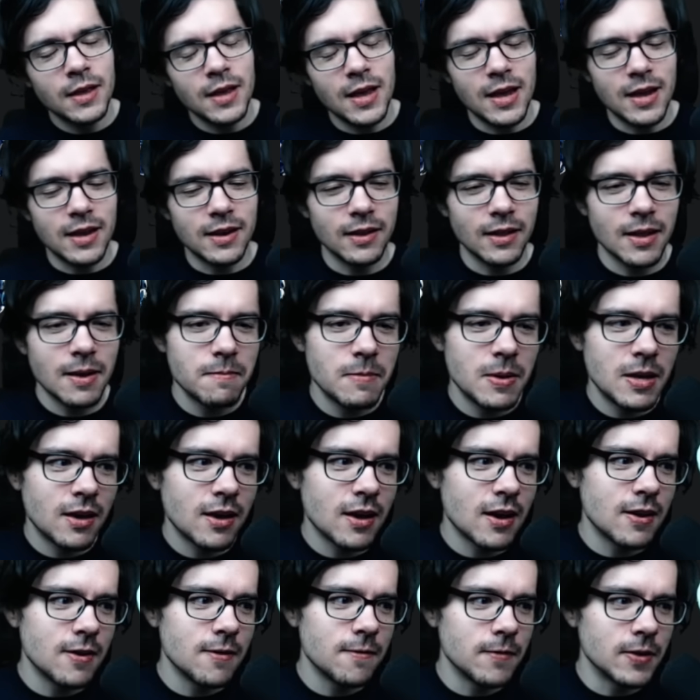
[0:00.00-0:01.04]
And let me
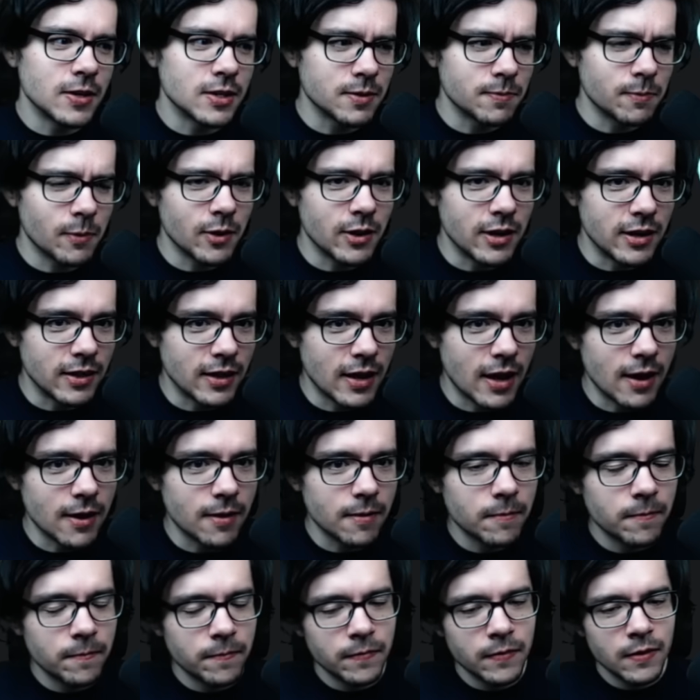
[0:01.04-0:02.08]
kind of explain that.
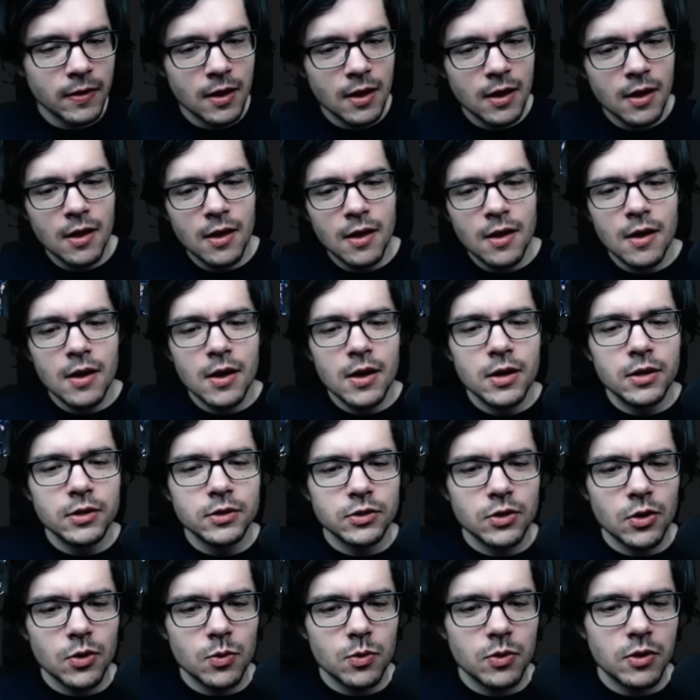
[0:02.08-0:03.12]

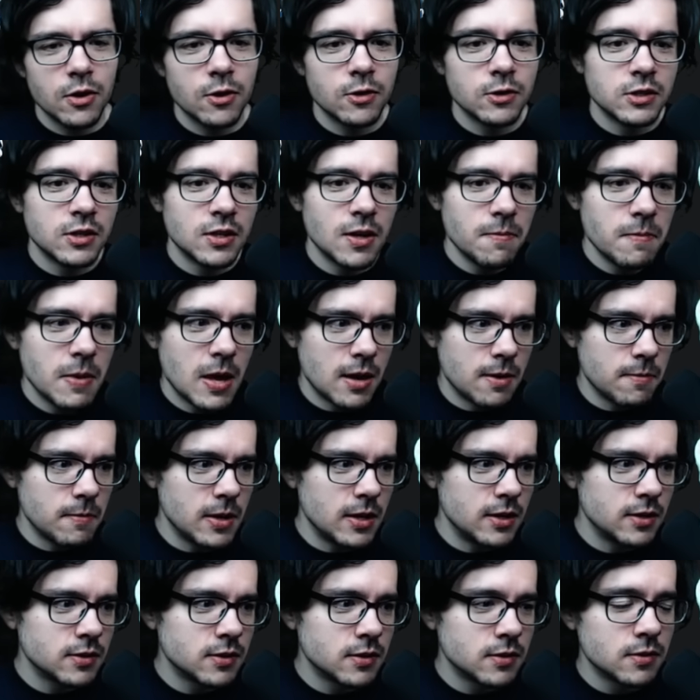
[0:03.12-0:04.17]
So there are some
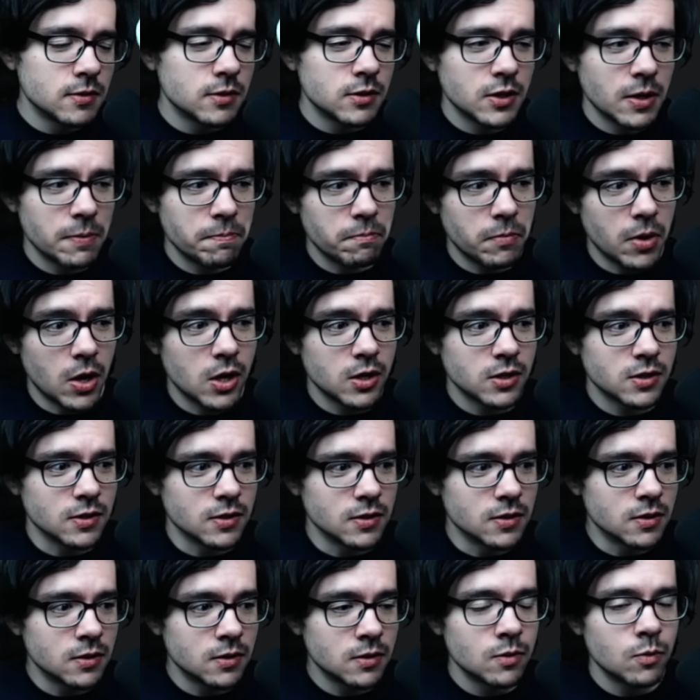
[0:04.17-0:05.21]
enemies, some
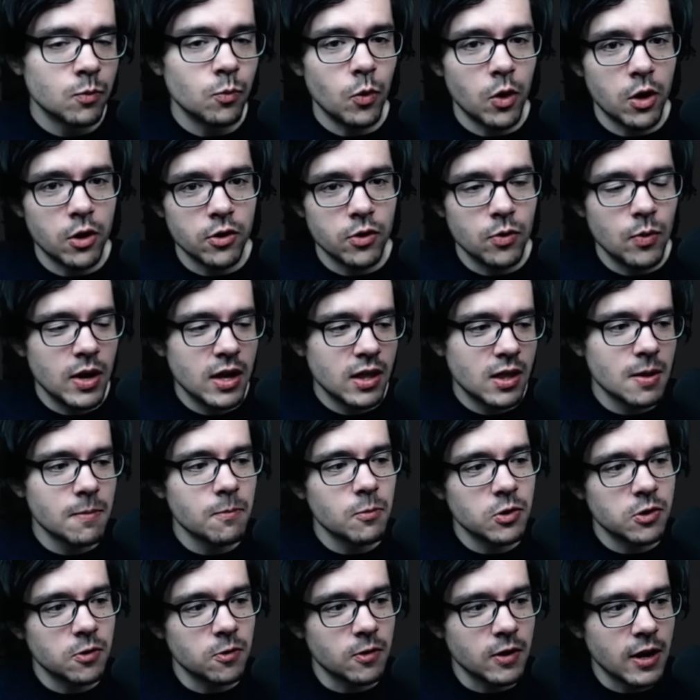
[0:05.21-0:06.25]
bosses, where you hit them
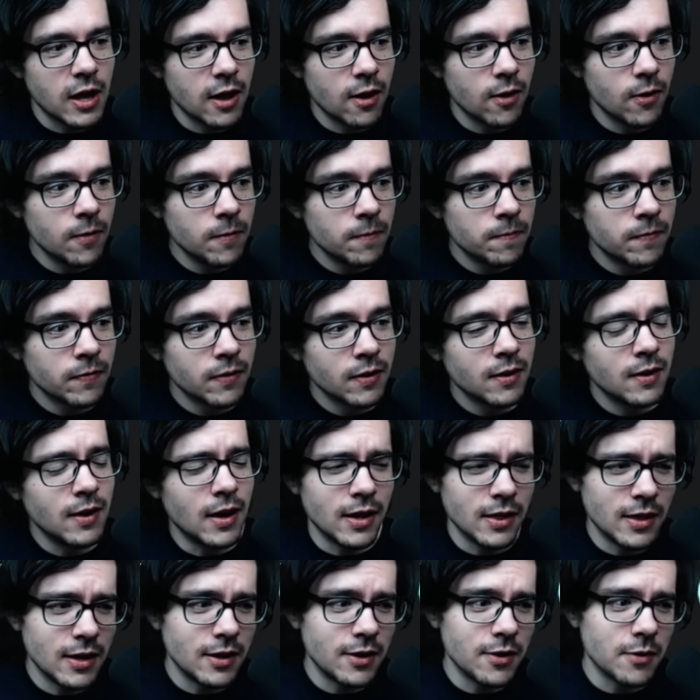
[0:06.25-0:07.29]
with your nail
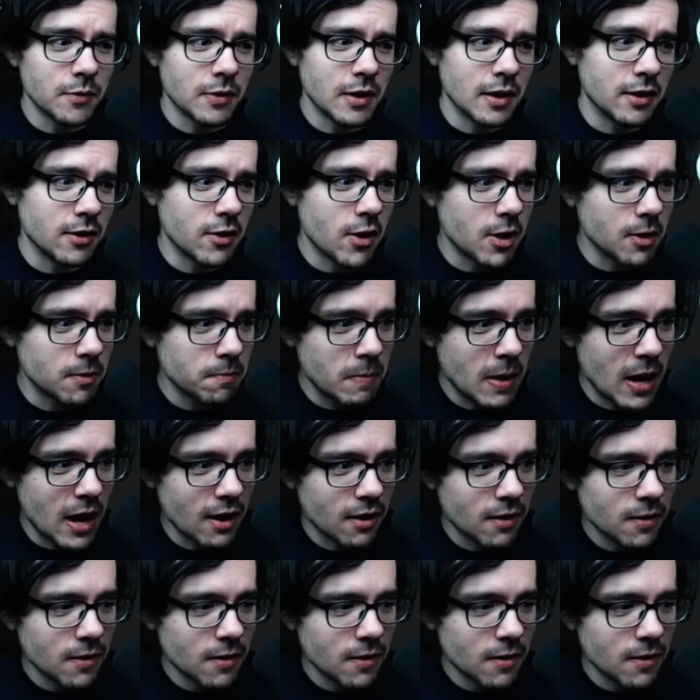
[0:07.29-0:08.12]
and they don't get knocked back,